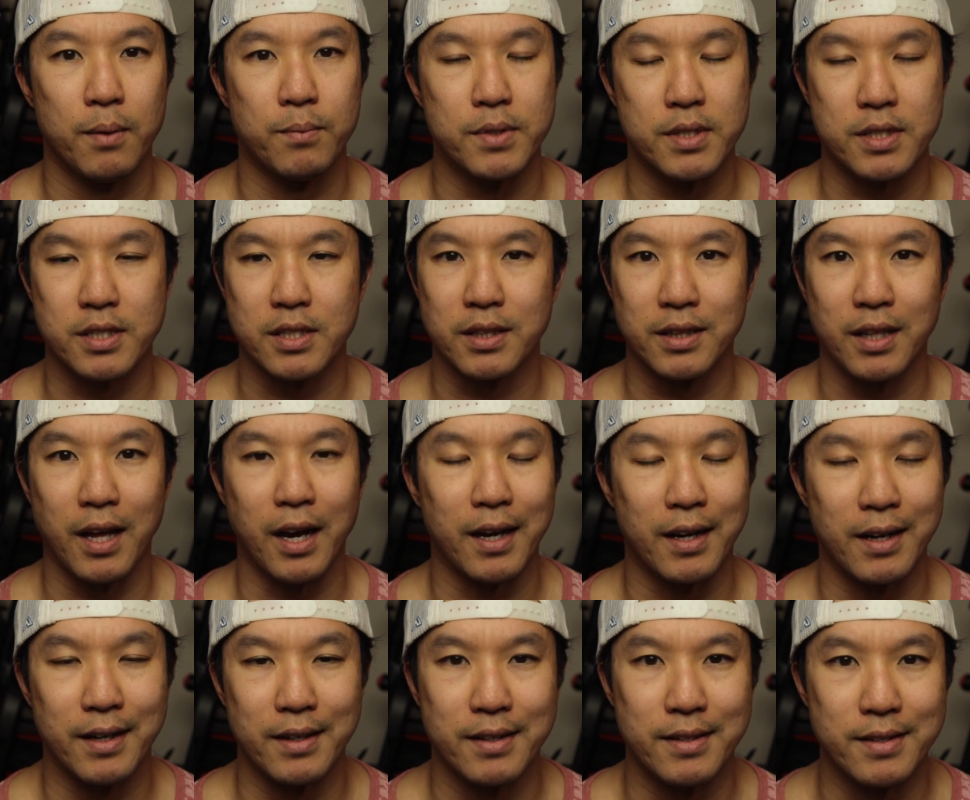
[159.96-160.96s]
Just lock
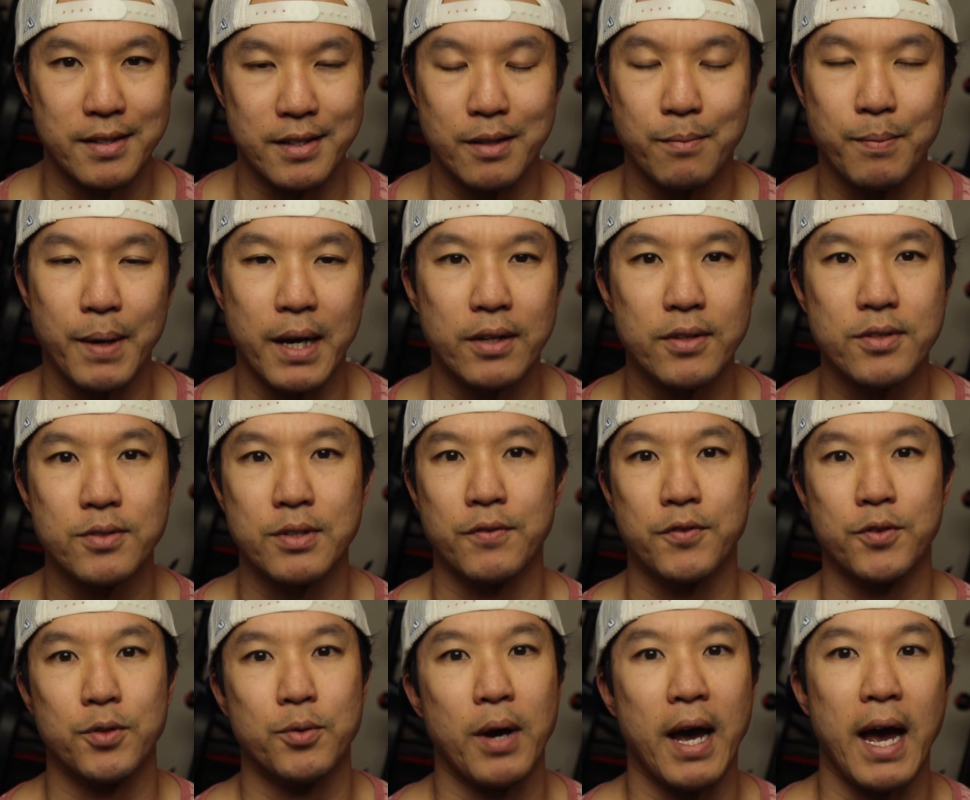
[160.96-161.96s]
on to the pedals.
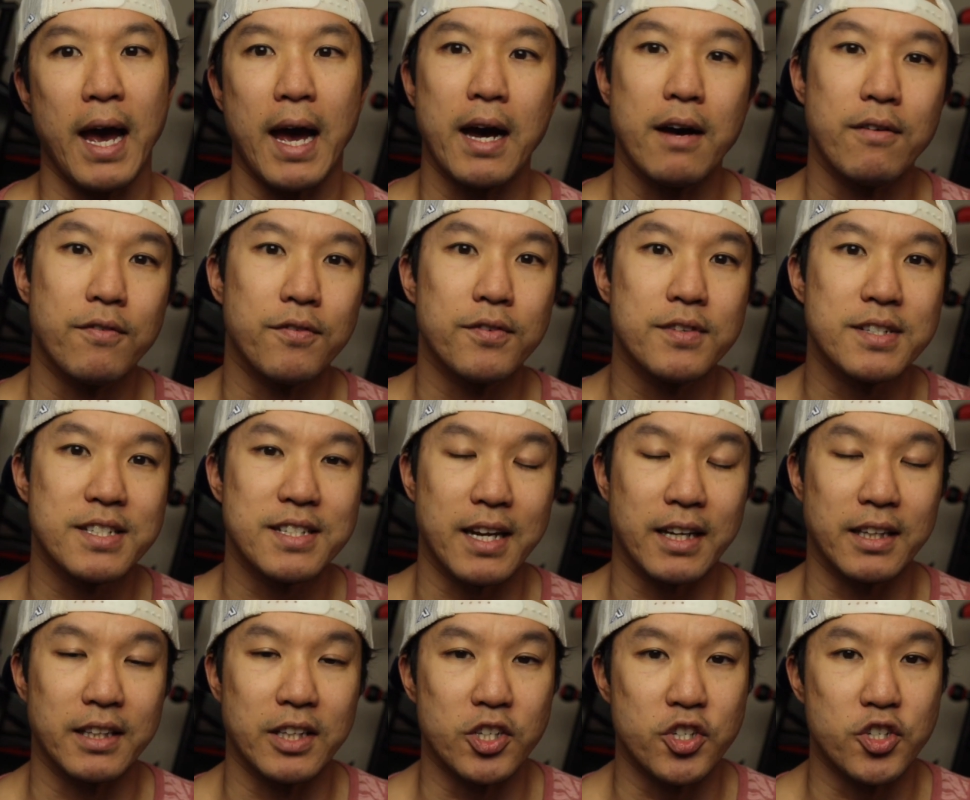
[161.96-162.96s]
If you have
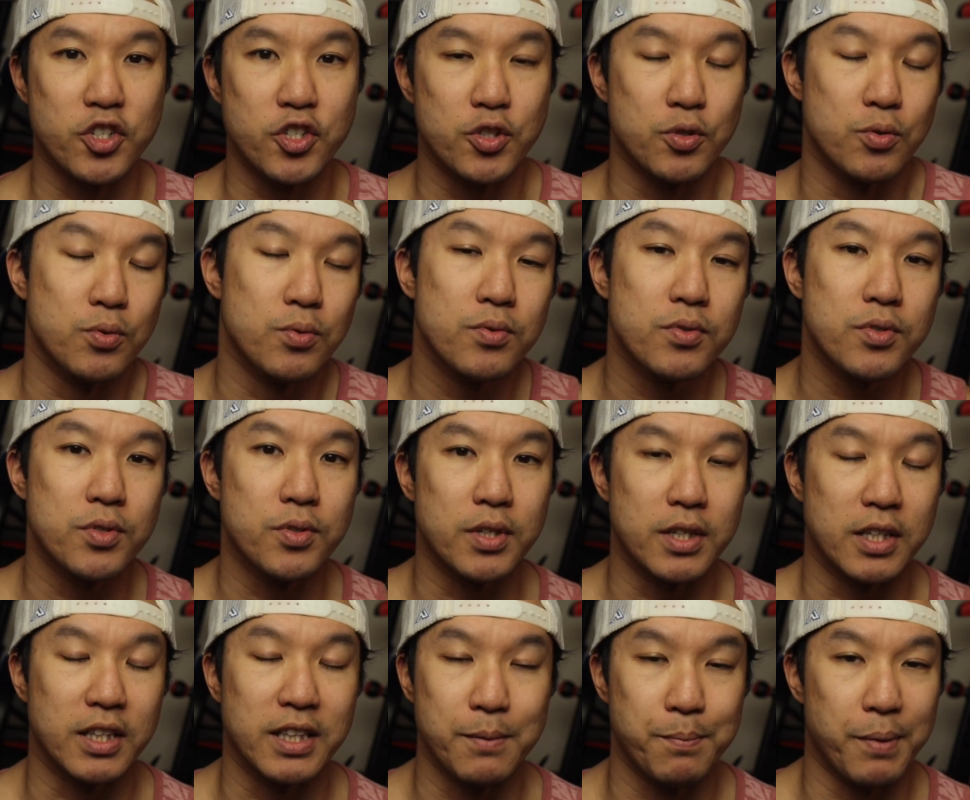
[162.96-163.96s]
cycling shoes, you
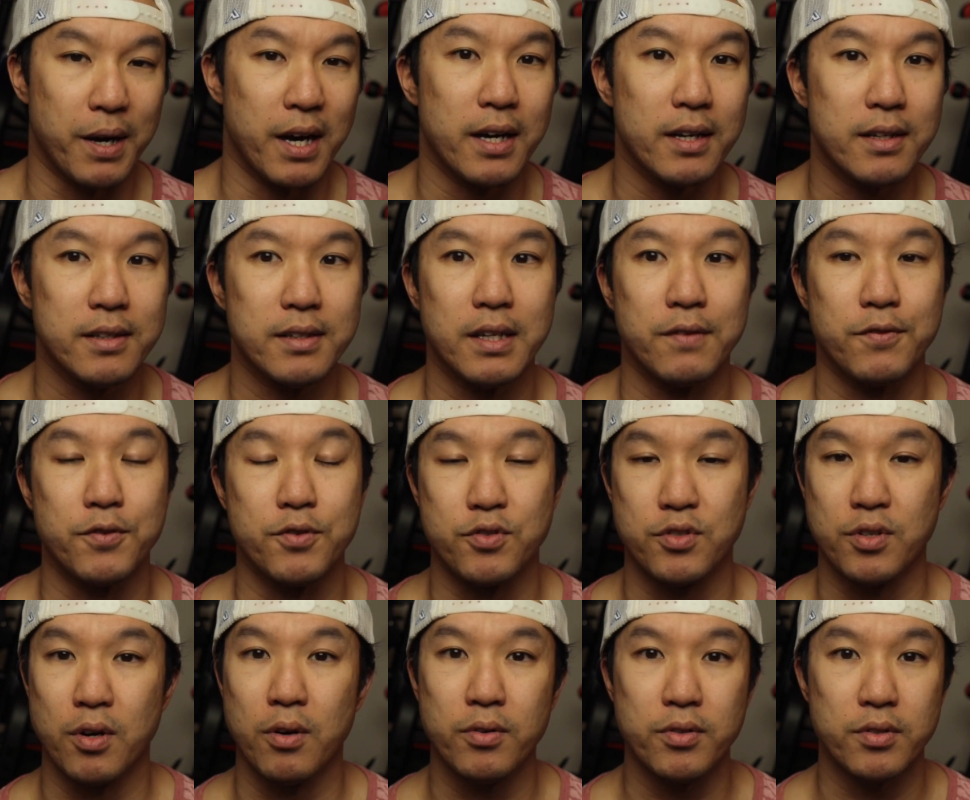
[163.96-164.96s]
could clip on. If you
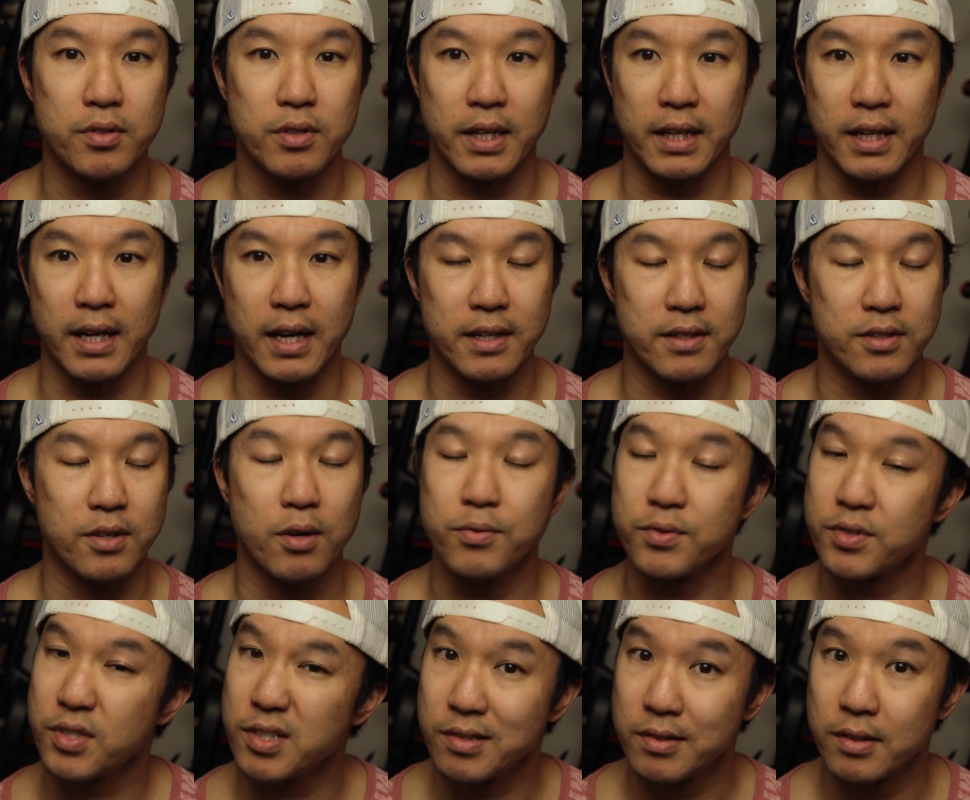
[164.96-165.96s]
don't, like I
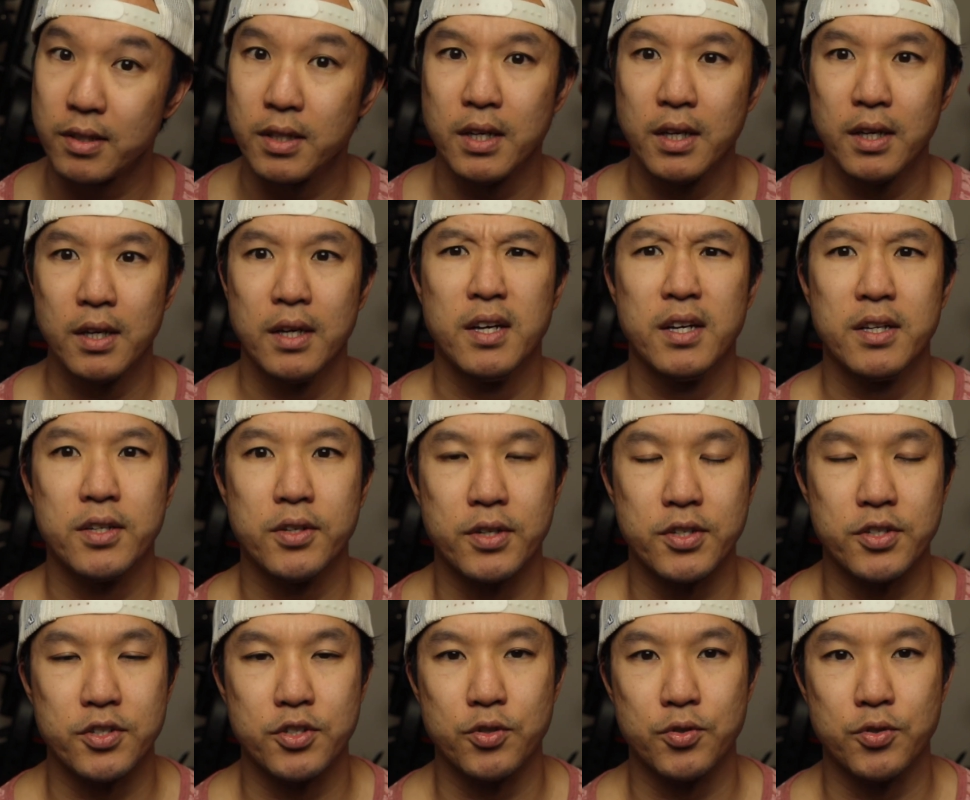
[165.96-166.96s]
don't, you
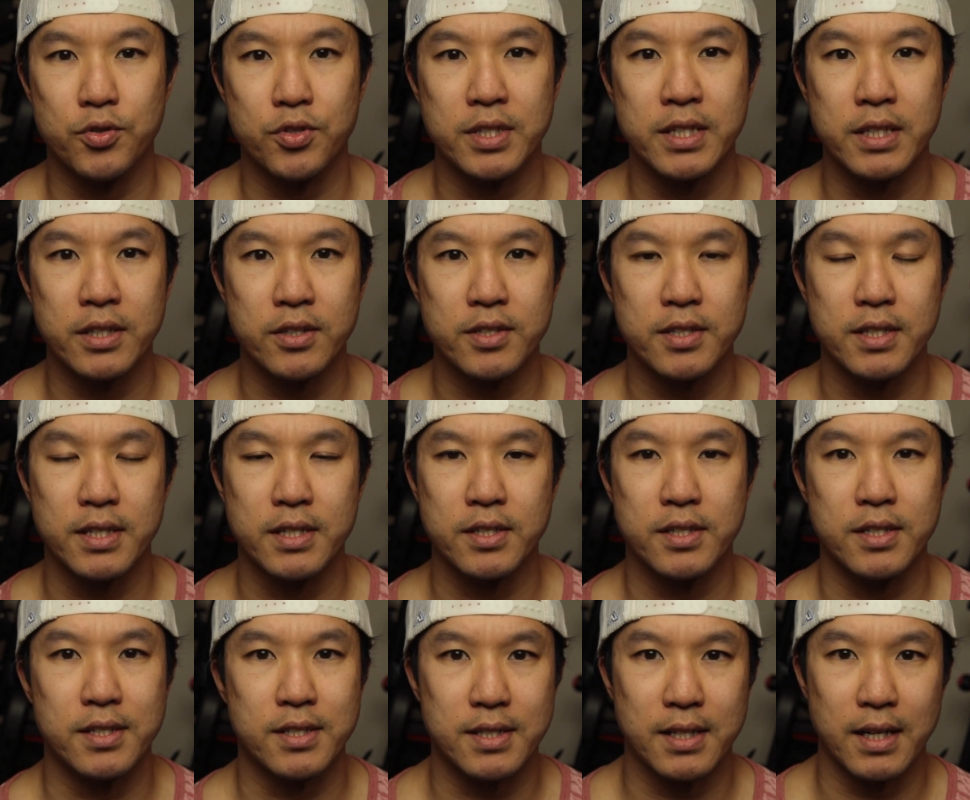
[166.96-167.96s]
can just use sneakers and
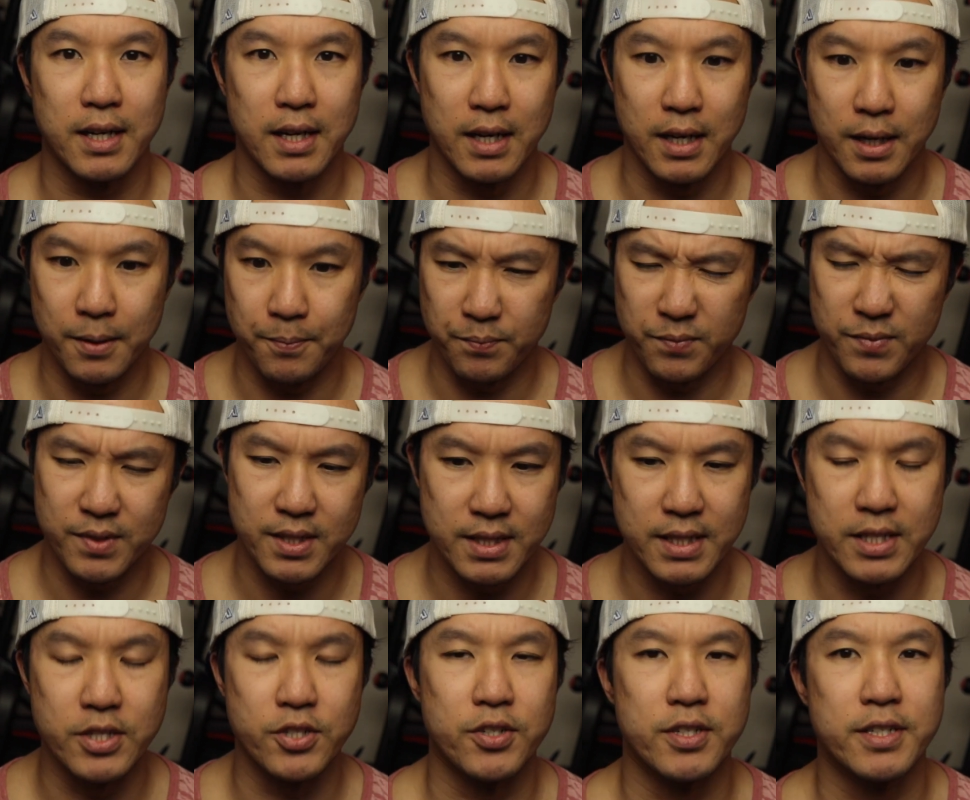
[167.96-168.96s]
just
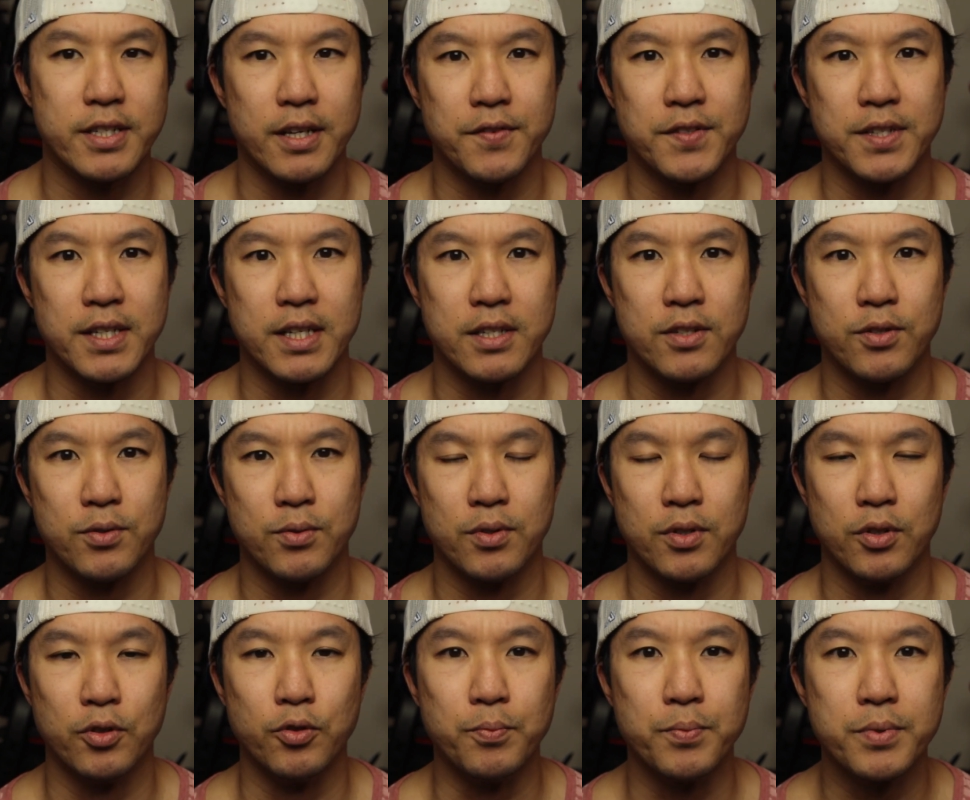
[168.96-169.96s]
cinch yourselves in through the
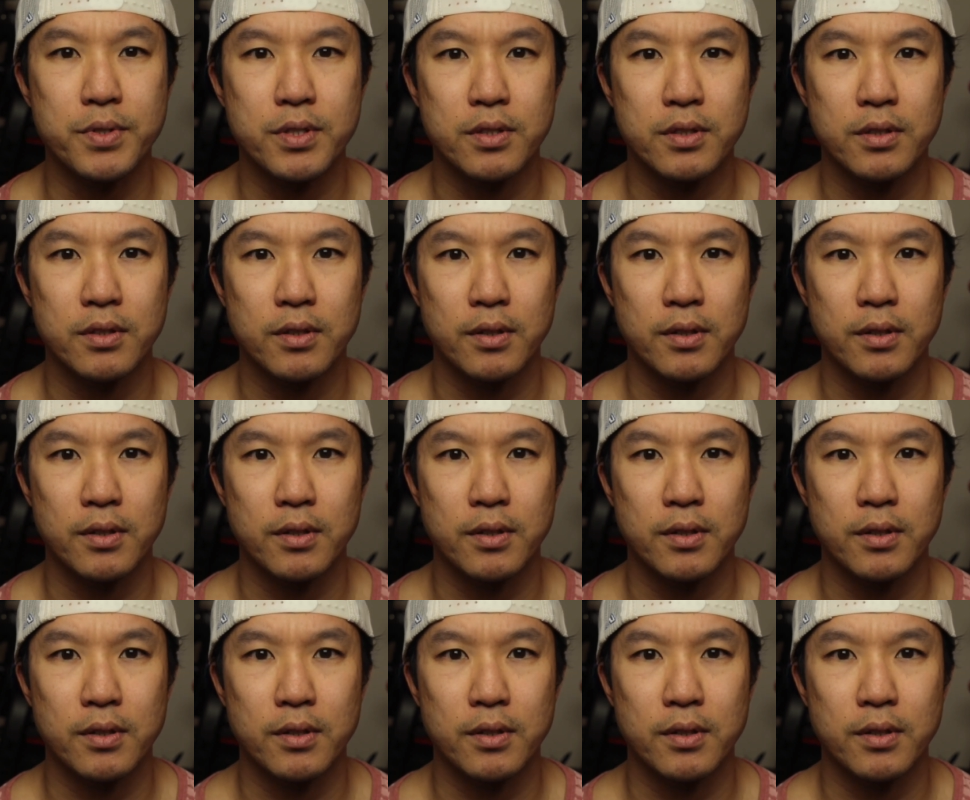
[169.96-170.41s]
loops.